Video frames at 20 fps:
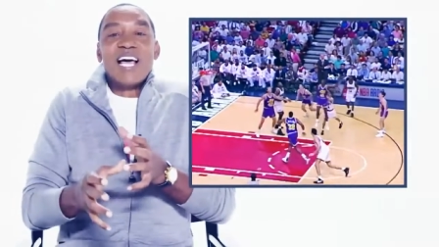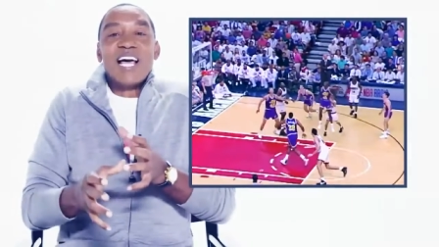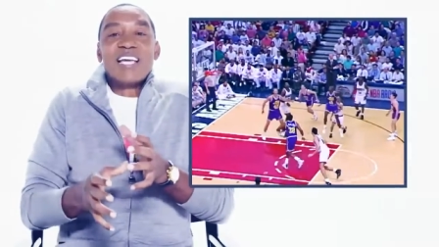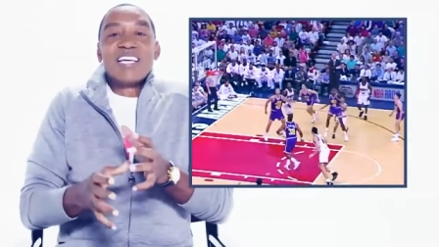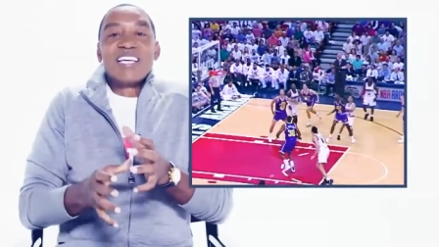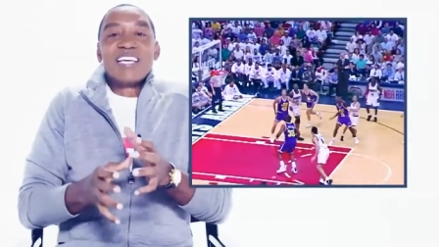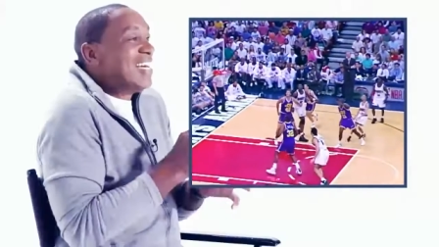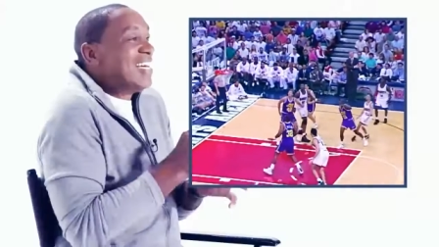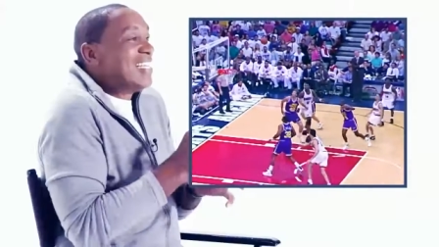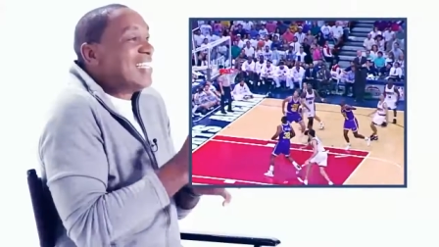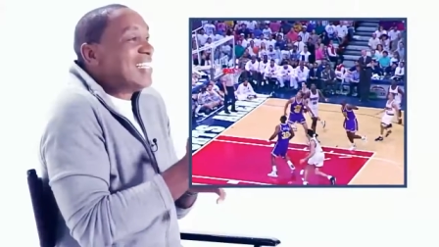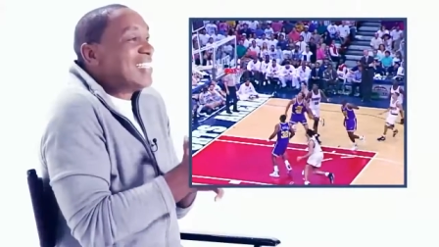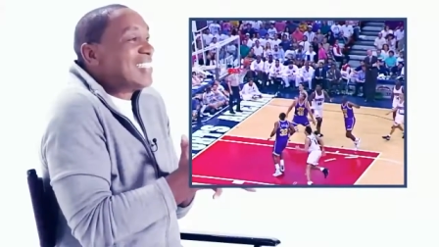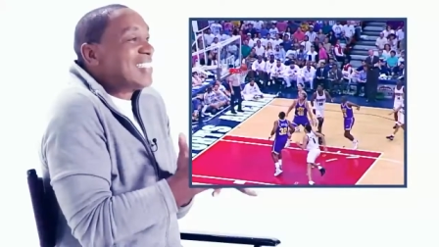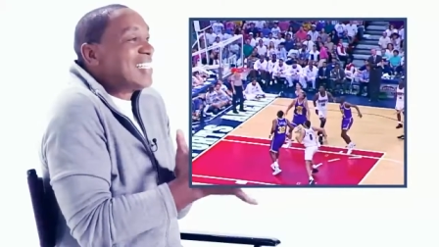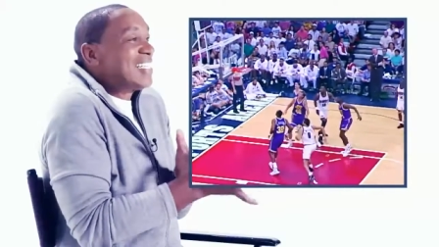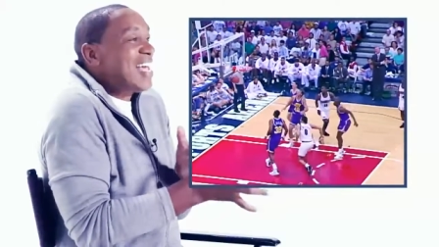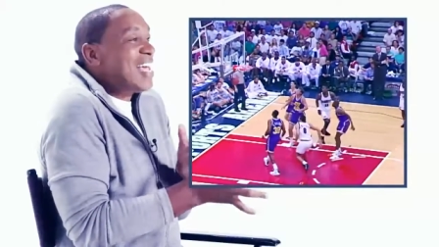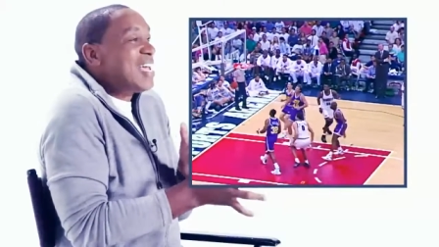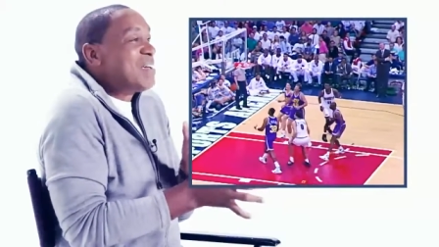like in the
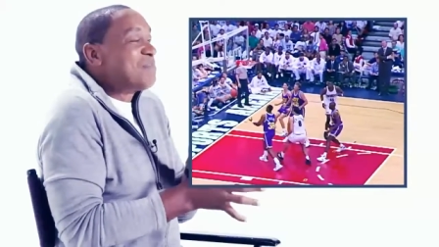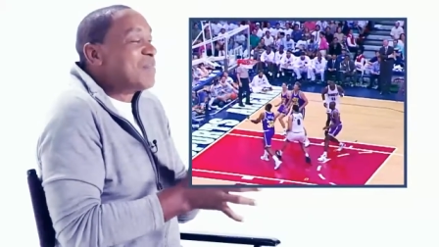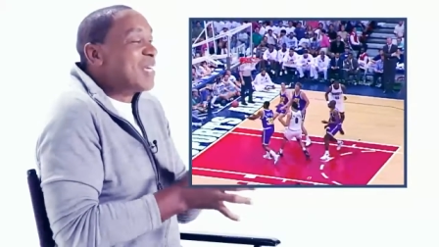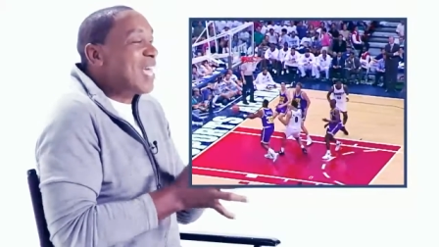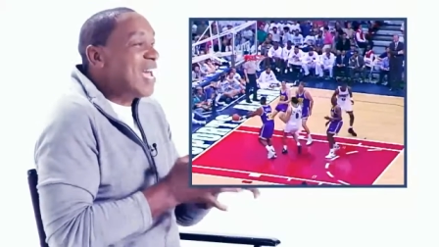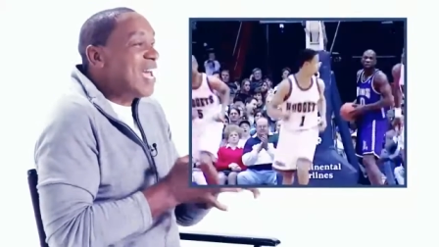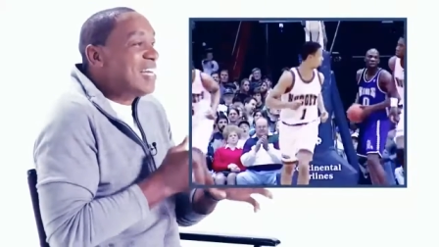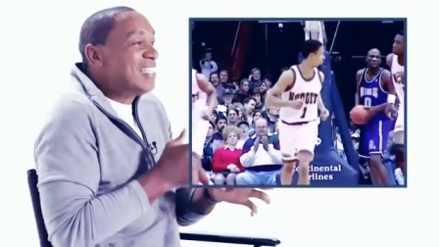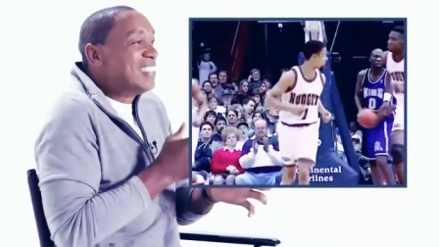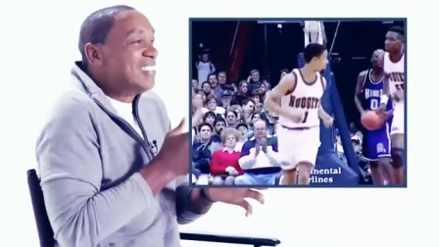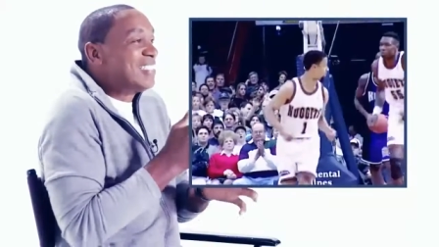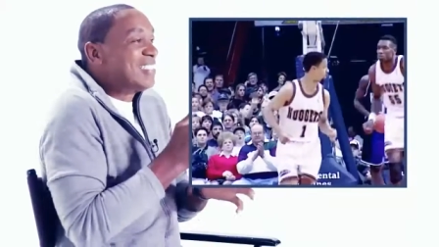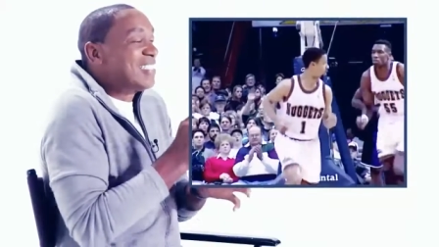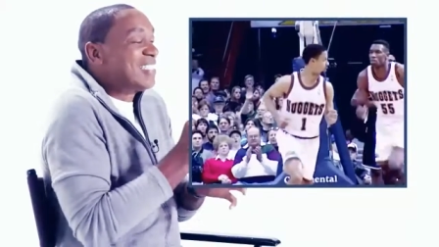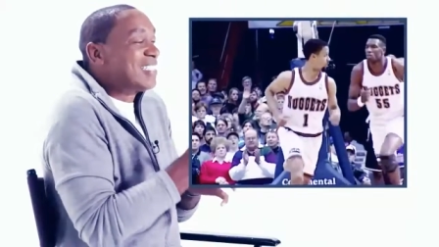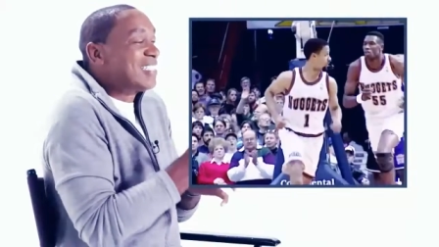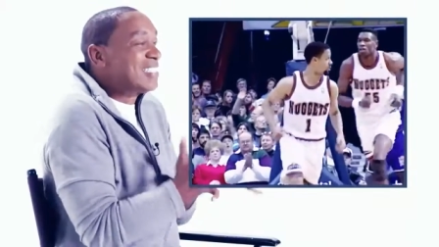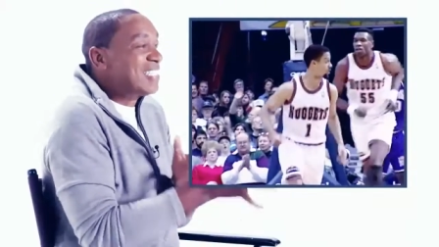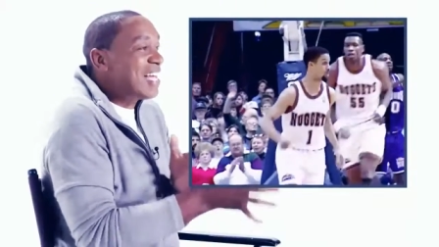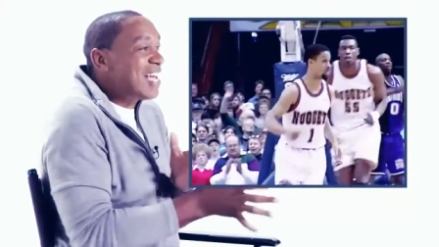same
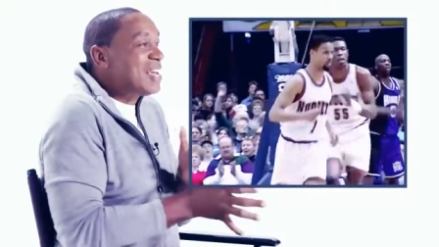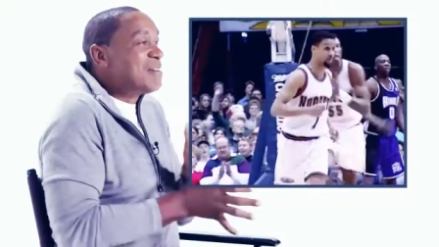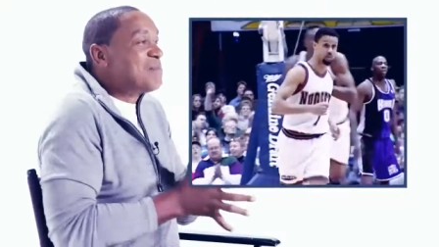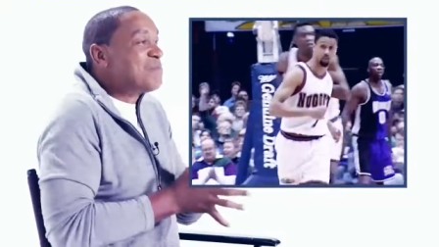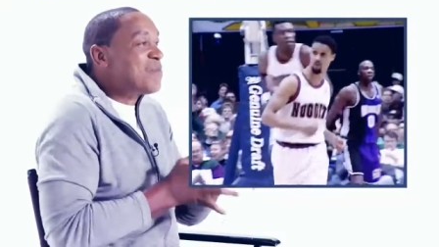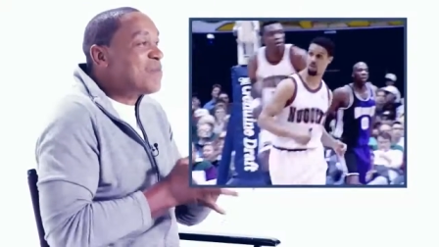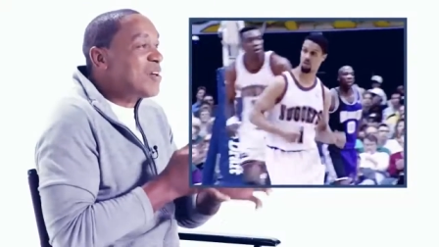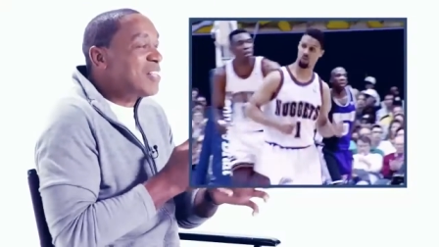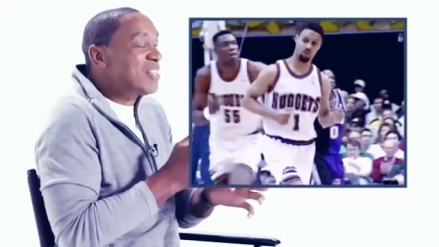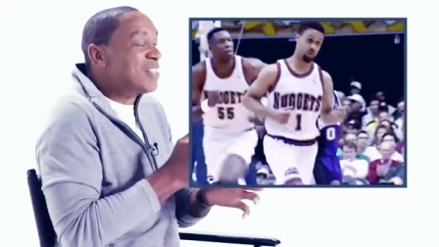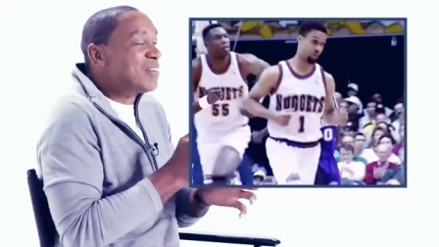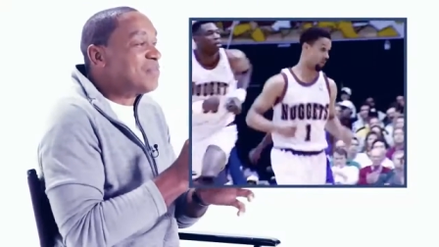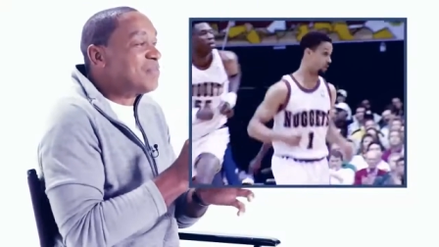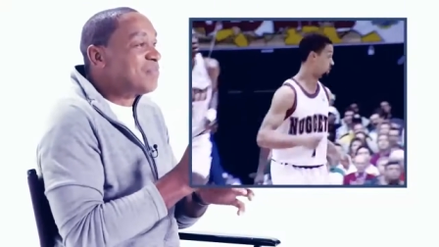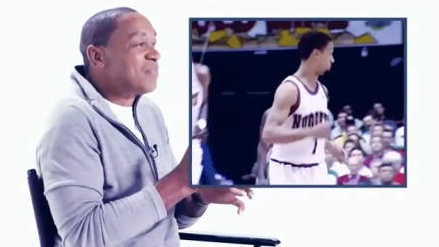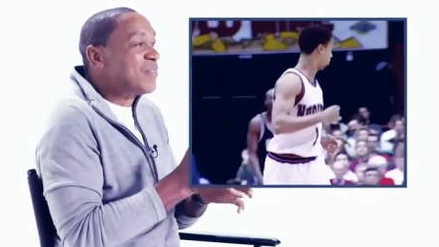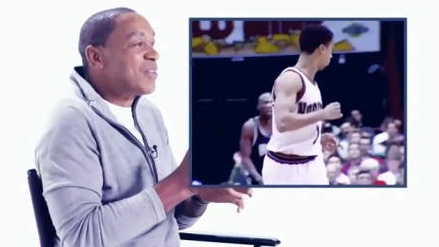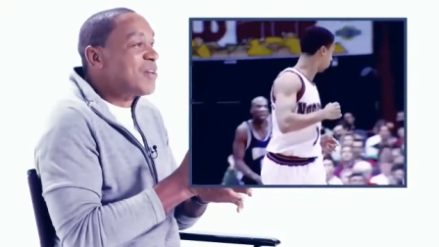cadence and same rhythm.